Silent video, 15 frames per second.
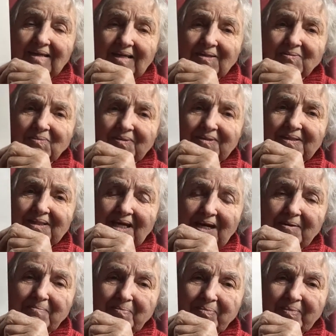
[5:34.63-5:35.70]
It was
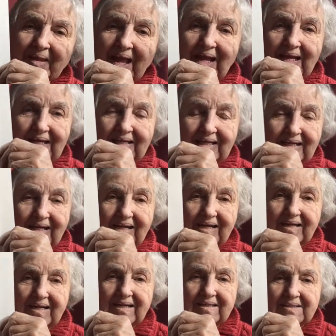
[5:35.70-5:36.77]

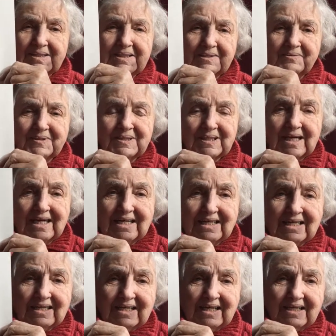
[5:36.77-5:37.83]
she was
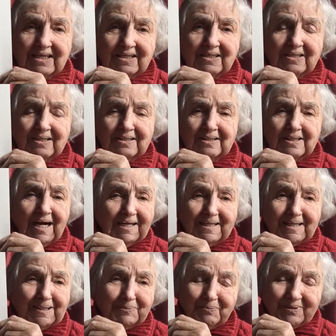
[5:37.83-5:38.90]
in a
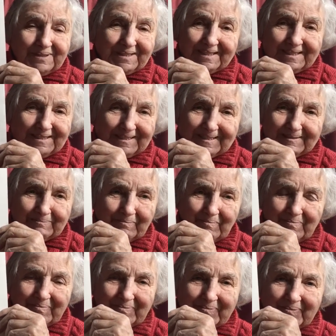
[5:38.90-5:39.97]
dance position,
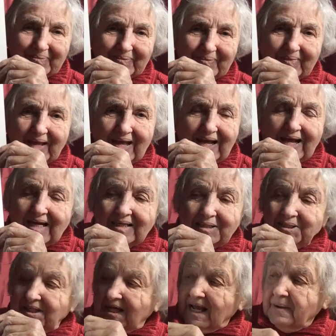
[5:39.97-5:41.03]

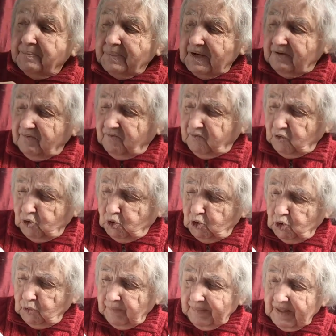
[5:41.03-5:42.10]
and she kept it
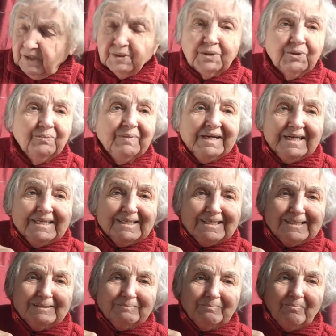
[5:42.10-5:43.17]
for 2
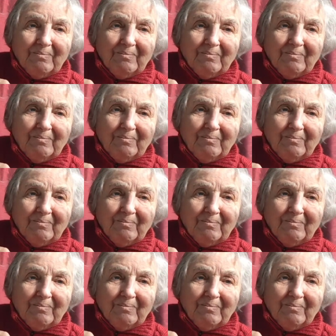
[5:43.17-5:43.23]
minutes.